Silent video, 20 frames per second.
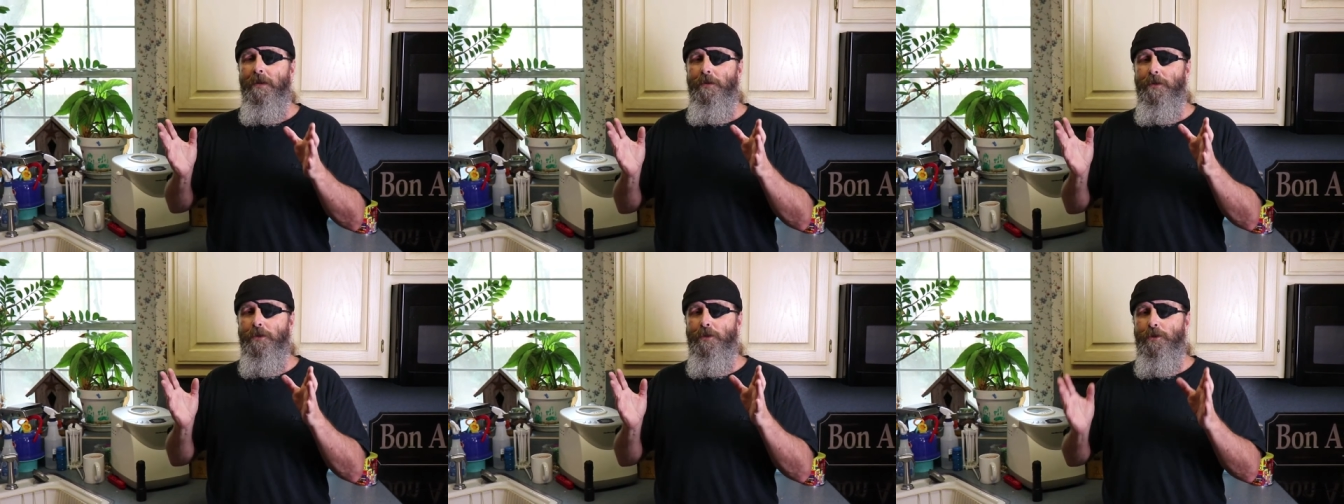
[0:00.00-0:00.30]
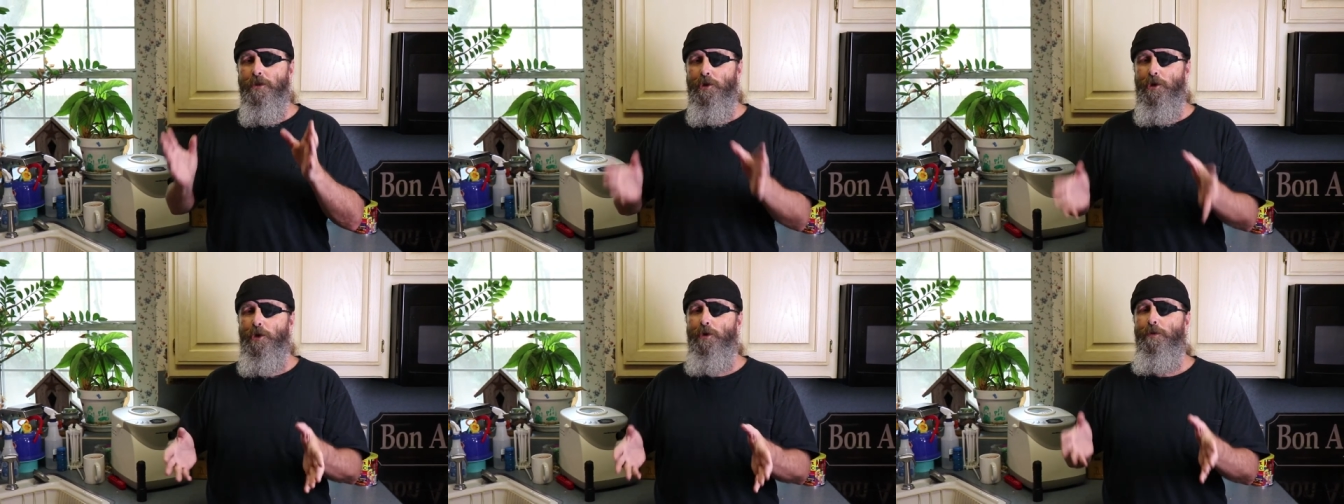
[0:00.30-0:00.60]
the
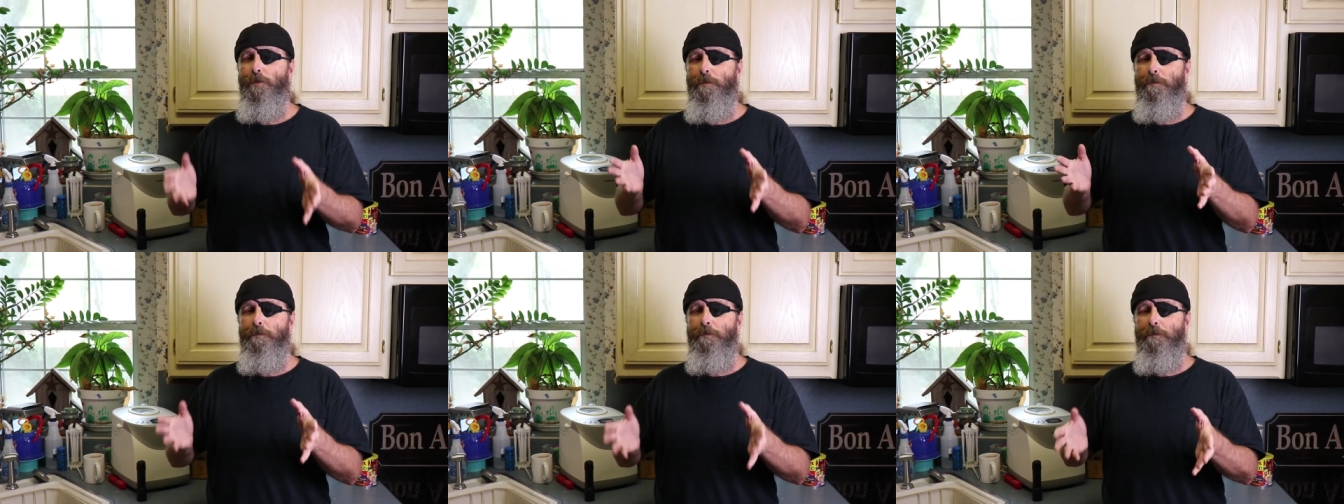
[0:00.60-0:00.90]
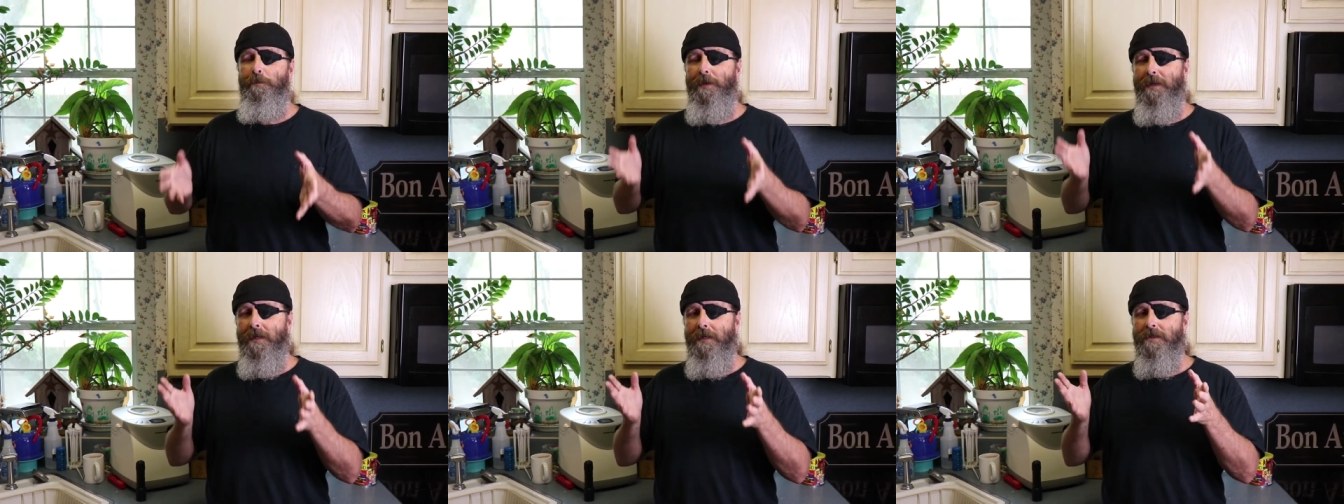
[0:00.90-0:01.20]
two
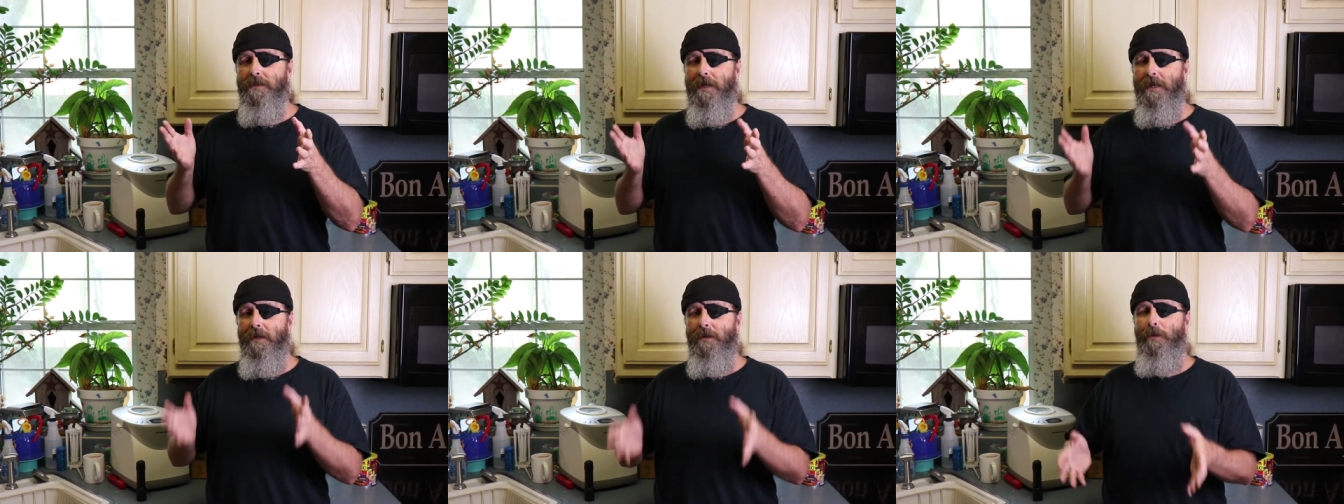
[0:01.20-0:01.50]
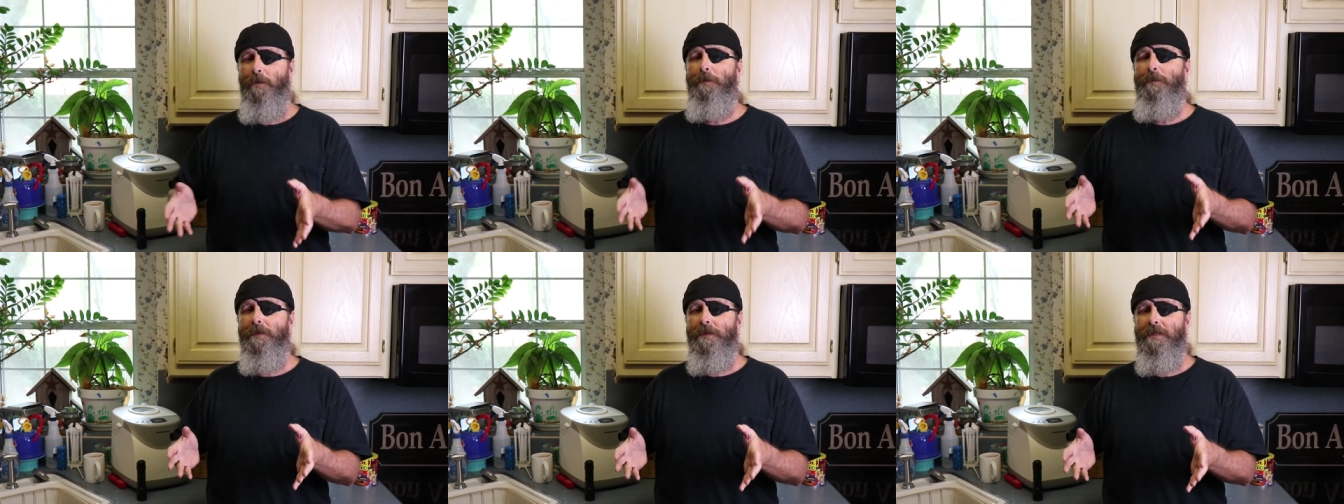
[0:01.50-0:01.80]
biggest
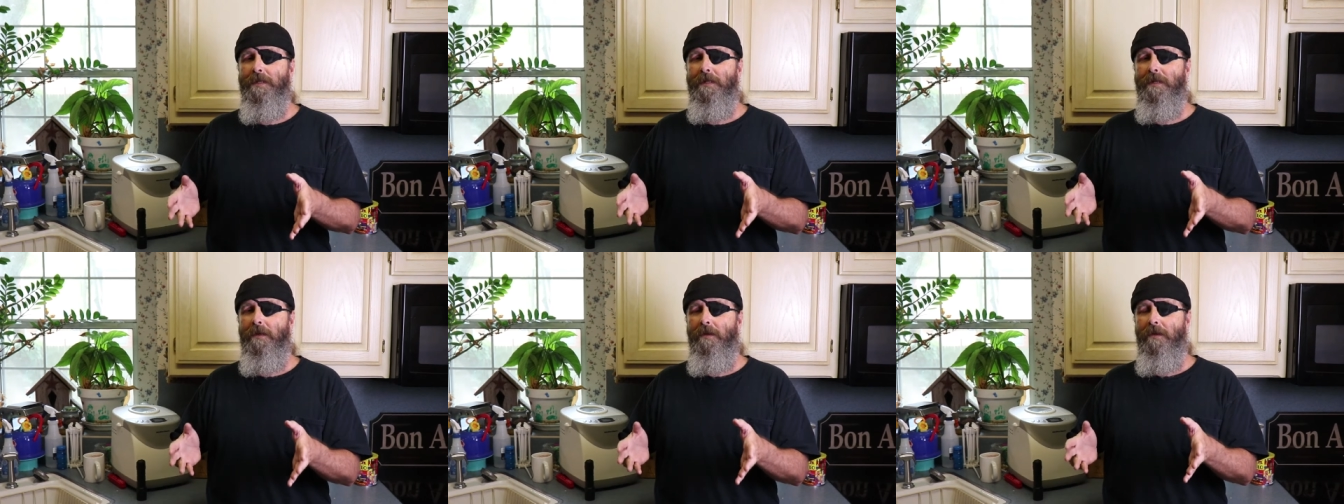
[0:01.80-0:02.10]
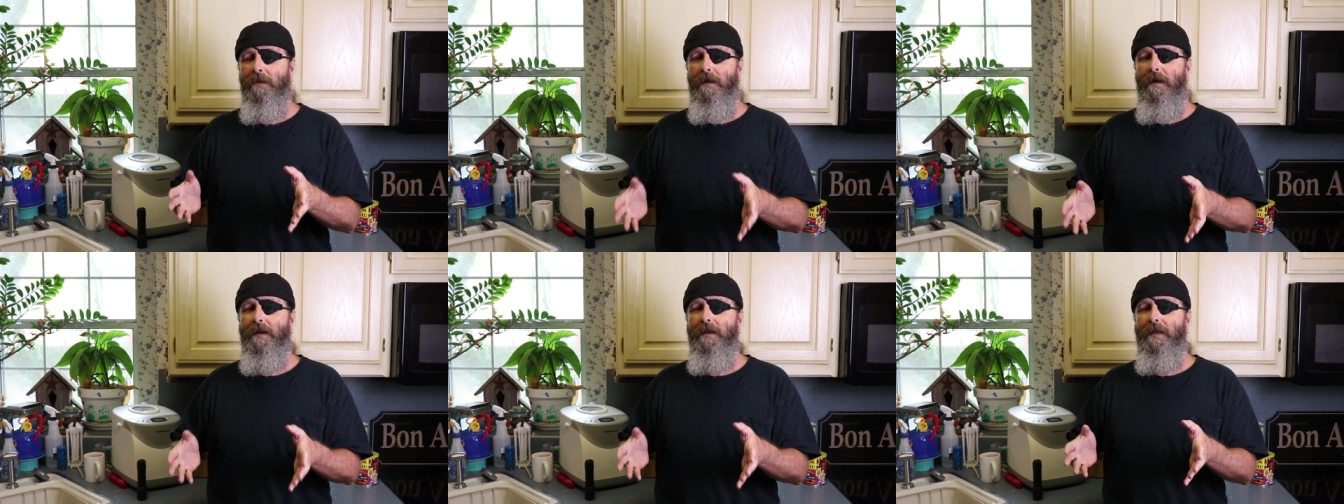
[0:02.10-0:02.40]
culprits in
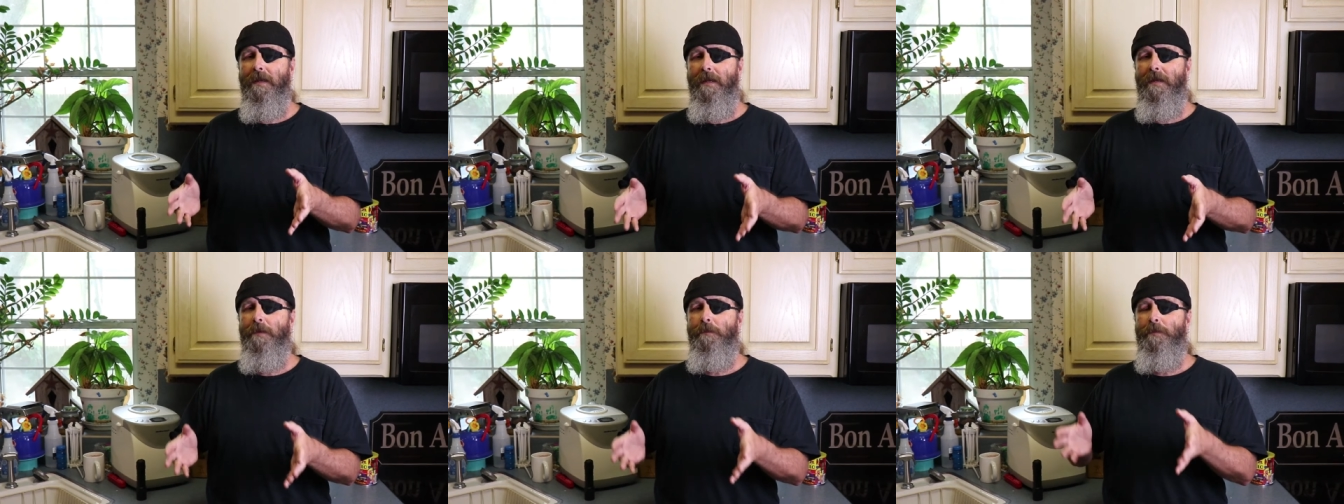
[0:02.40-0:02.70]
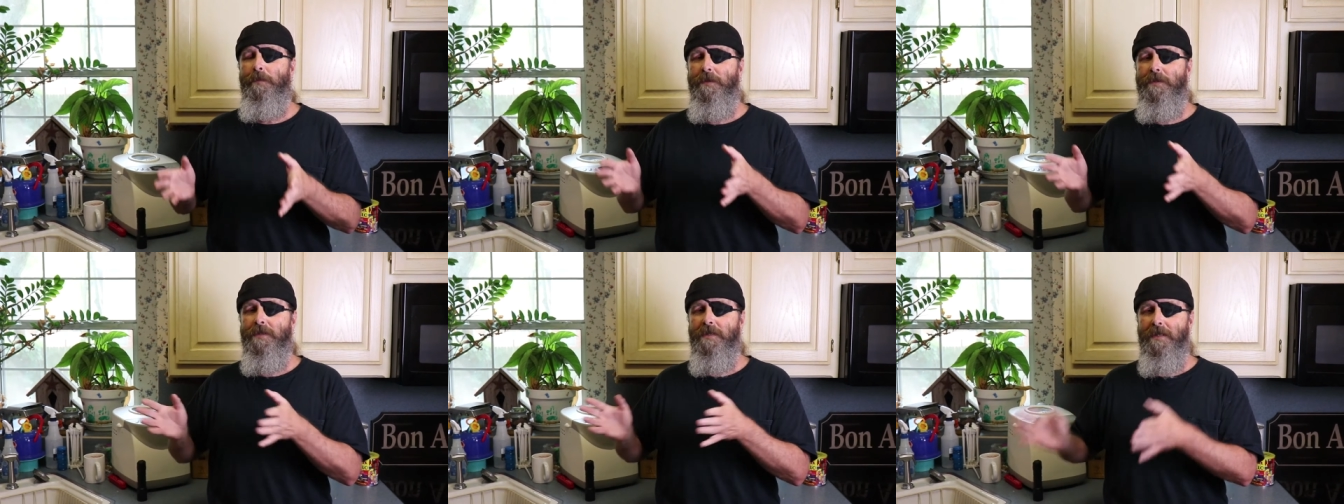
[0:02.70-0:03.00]
clogging
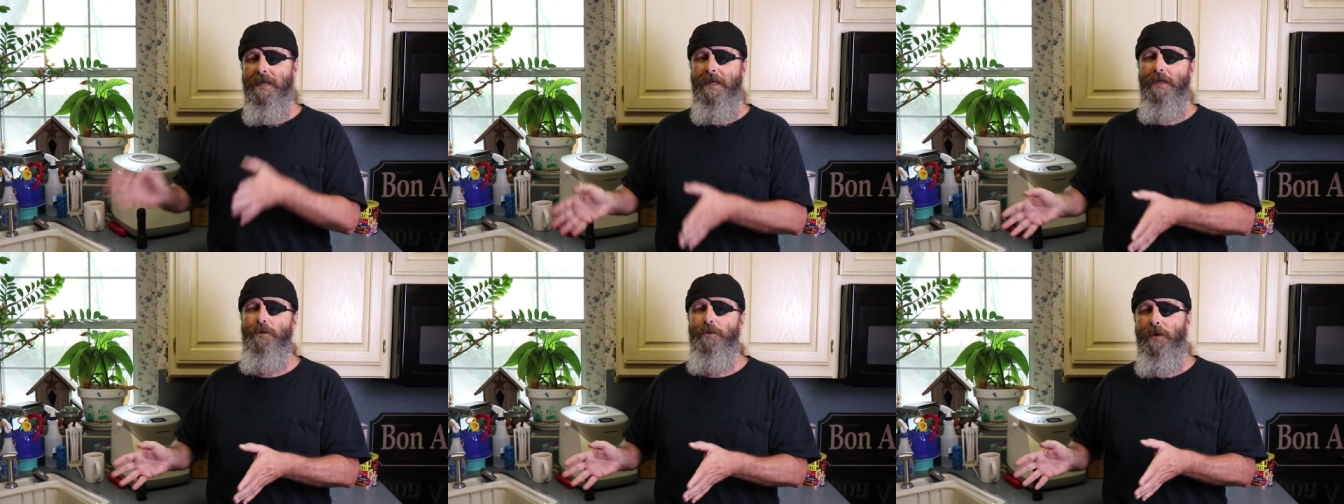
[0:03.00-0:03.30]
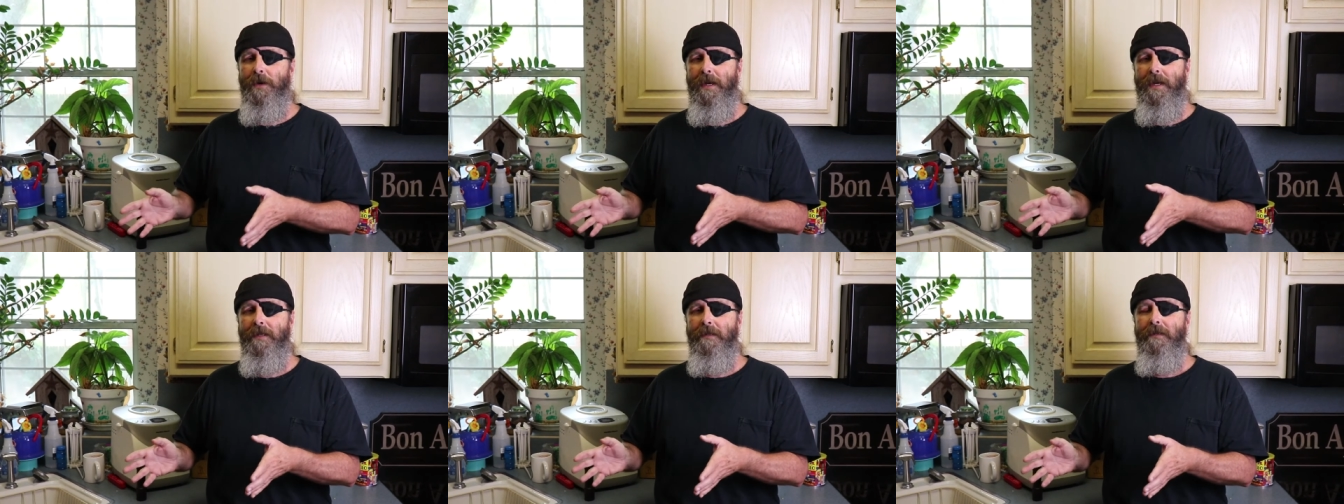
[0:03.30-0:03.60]
up the sink
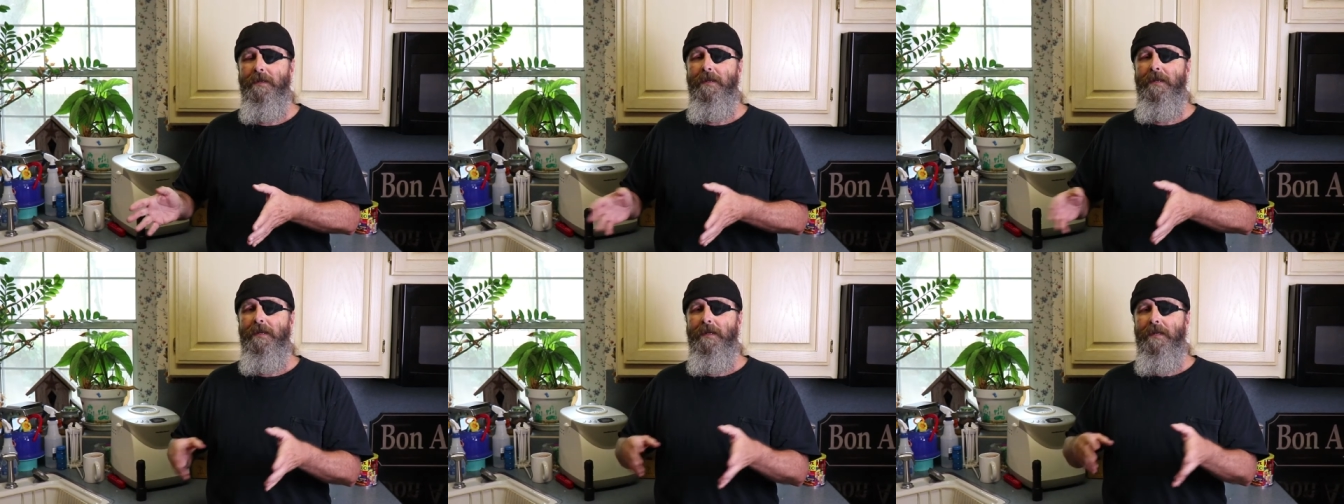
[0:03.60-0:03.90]
drain